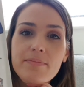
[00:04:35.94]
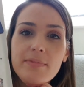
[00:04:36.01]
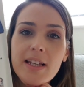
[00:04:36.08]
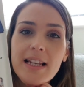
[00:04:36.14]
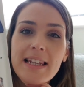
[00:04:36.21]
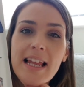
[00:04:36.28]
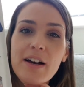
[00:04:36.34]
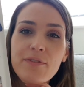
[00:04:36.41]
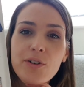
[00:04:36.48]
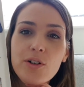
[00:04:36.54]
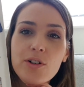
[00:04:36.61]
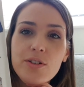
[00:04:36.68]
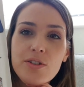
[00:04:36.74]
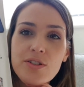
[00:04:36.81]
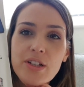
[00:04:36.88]

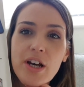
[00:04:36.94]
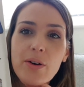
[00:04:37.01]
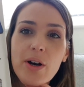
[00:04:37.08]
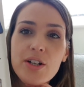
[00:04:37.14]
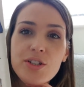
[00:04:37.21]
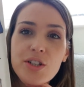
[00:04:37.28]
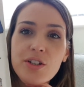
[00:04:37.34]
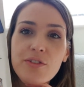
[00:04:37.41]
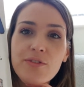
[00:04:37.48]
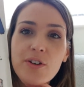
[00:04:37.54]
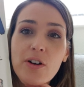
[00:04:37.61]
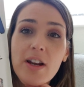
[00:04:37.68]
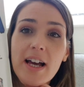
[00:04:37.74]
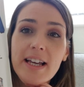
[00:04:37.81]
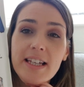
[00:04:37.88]
level, so I do
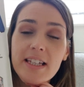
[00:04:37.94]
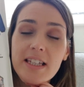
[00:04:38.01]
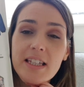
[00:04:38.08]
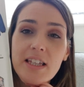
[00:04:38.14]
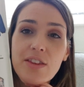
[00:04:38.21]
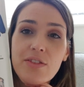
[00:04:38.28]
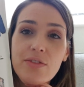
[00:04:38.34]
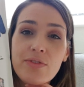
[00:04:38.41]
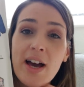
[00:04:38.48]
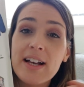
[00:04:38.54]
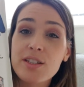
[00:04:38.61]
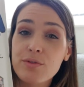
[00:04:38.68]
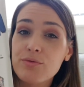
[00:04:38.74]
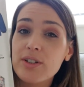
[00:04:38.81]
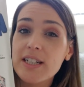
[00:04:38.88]
feel like
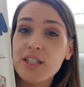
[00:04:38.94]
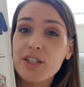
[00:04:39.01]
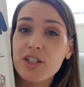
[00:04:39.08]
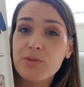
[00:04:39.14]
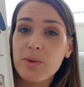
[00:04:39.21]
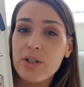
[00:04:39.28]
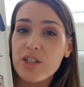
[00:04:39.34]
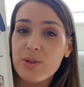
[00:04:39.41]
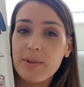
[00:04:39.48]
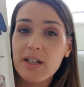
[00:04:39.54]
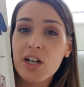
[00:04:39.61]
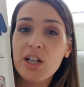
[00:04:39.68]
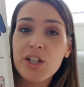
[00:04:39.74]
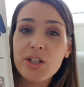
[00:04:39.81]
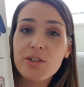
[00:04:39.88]
that's a really good one to
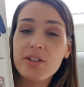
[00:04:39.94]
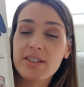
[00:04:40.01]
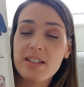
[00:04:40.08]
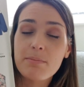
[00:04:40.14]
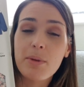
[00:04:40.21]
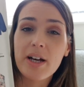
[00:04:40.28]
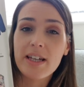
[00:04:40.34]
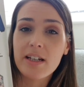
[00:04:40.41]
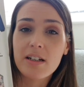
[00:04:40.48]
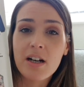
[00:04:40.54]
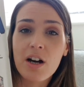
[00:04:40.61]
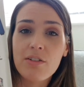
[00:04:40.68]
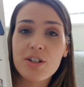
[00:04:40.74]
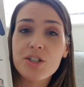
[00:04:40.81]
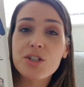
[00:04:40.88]
include because it might
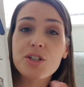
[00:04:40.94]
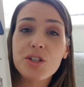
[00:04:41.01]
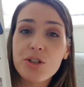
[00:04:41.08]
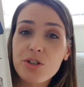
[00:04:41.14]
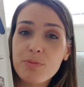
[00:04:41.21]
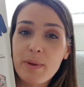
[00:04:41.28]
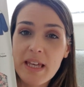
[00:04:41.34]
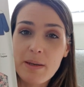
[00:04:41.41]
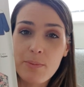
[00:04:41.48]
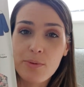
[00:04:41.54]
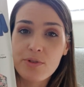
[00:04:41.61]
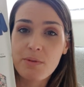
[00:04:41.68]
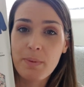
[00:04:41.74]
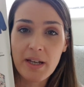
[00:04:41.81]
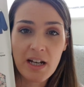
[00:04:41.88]
encourage new people
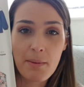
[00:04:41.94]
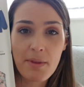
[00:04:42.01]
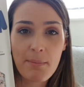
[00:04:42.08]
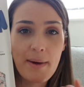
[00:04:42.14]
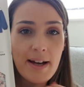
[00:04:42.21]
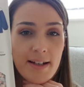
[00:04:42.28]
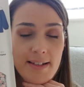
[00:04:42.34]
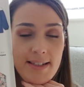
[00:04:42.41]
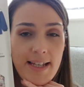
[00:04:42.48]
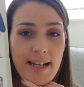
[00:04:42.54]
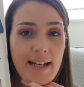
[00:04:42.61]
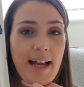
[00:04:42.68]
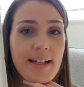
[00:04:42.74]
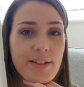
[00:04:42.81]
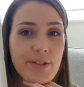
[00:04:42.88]
to pick up the
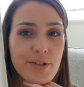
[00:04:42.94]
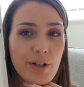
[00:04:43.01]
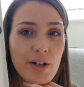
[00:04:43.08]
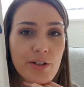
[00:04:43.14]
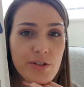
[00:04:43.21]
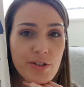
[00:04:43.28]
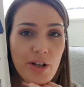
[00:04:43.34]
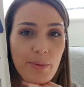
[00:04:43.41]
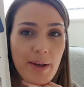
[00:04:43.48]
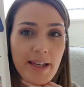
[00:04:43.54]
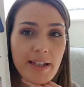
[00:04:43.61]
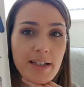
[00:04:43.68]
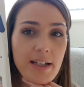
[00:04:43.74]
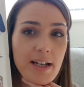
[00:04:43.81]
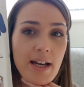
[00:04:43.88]
magazine and start
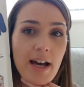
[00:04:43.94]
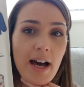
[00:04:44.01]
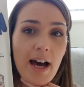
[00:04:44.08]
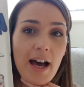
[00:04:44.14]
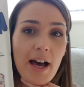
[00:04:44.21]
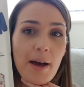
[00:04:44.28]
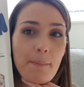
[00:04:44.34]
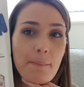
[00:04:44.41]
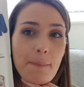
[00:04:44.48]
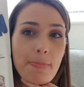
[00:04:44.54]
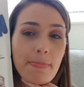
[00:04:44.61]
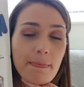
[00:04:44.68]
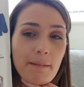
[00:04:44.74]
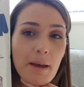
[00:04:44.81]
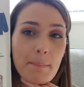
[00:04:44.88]
sewing.
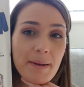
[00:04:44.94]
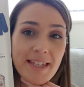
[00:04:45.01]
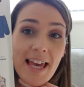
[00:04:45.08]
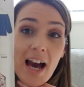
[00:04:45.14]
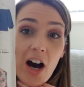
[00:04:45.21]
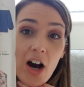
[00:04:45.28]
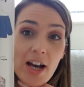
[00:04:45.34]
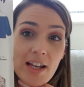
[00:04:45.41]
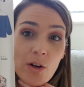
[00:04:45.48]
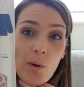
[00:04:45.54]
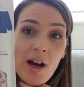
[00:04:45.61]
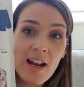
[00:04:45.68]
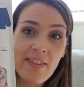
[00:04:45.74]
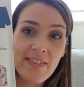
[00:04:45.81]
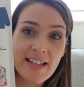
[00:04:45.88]
But yeah, I
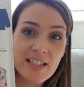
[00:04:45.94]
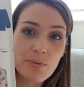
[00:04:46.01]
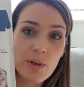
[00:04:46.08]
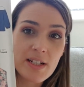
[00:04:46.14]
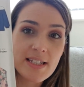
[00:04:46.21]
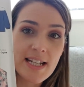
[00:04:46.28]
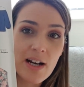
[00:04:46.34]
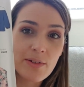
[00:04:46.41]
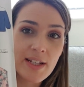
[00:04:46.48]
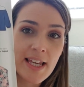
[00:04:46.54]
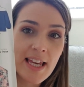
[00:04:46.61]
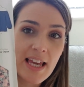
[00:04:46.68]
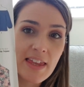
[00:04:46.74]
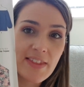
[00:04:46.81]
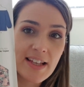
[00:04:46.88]
quite like this one down
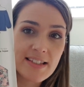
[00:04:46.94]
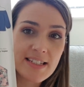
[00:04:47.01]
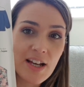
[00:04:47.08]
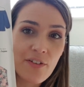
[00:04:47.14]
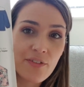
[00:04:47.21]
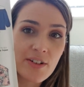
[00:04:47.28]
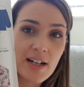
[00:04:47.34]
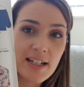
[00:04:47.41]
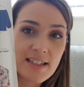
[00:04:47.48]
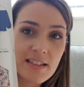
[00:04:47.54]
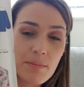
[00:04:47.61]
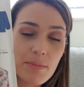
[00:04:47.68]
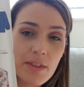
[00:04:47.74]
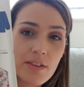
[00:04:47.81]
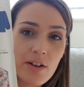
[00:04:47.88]
here. That's definitely
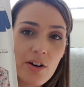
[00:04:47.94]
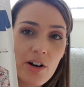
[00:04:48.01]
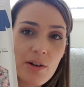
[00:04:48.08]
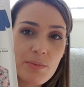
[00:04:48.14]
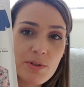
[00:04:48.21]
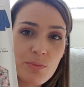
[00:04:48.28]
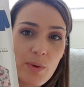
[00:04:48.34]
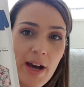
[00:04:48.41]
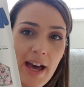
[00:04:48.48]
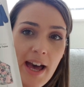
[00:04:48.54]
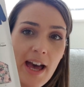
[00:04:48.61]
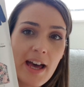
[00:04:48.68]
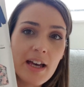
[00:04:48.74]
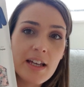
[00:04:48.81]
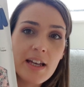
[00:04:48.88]
something that I would
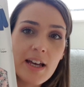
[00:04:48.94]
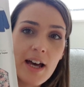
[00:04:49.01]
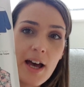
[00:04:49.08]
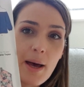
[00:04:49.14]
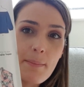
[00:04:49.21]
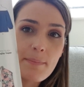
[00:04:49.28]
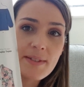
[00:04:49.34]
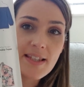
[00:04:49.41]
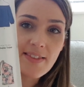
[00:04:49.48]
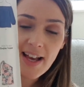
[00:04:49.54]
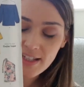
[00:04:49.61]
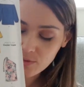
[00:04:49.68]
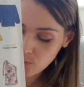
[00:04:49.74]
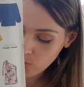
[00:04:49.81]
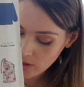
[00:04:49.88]
wear. So
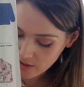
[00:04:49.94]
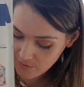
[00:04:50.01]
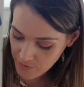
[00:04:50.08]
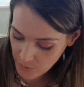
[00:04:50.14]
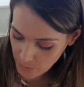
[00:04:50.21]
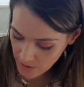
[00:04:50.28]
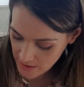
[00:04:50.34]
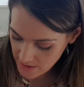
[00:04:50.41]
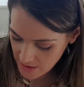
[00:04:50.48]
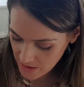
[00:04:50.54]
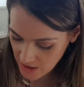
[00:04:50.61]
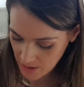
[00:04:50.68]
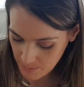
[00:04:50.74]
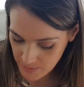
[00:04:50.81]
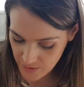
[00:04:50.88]
that's one of the ones that
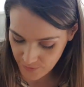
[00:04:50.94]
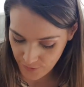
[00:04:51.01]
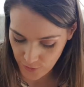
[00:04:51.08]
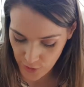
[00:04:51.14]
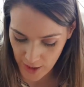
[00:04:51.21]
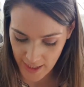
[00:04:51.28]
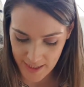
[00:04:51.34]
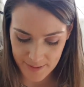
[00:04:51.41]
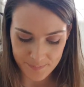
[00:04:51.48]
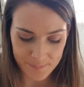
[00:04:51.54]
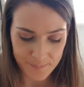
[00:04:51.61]
comes free.